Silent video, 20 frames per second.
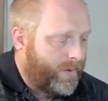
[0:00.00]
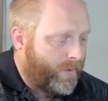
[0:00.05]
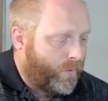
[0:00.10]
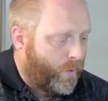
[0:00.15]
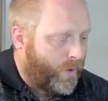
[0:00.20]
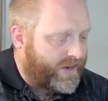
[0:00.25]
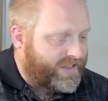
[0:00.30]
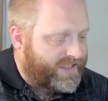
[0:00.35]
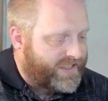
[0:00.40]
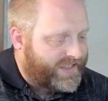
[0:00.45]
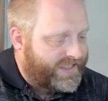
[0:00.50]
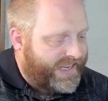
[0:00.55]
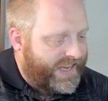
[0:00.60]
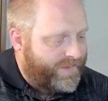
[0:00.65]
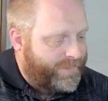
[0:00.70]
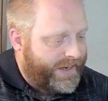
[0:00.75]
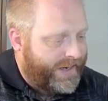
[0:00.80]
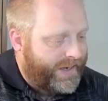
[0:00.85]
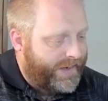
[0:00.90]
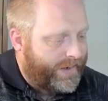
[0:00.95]
what does this
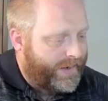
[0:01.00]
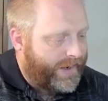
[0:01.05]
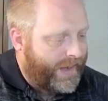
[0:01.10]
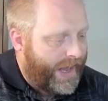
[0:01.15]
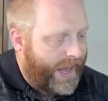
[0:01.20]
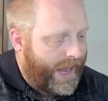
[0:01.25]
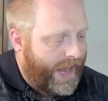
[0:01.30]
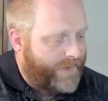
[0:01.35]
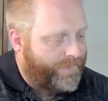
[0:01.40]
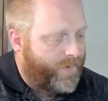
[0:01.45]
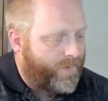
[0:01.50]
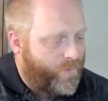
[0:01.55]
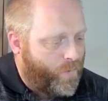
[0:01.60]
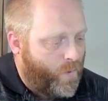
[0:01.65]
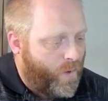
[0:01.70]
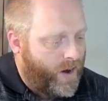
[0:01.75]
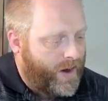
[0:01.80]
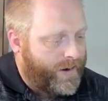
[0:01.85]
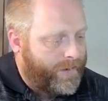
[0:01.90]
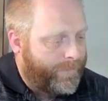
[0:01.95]
give me? f of
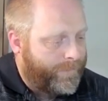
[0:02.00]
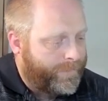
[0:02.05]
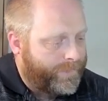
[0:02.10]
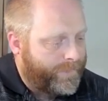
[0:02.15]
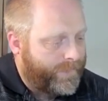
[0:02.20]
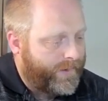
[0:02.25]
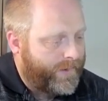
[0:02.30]
1.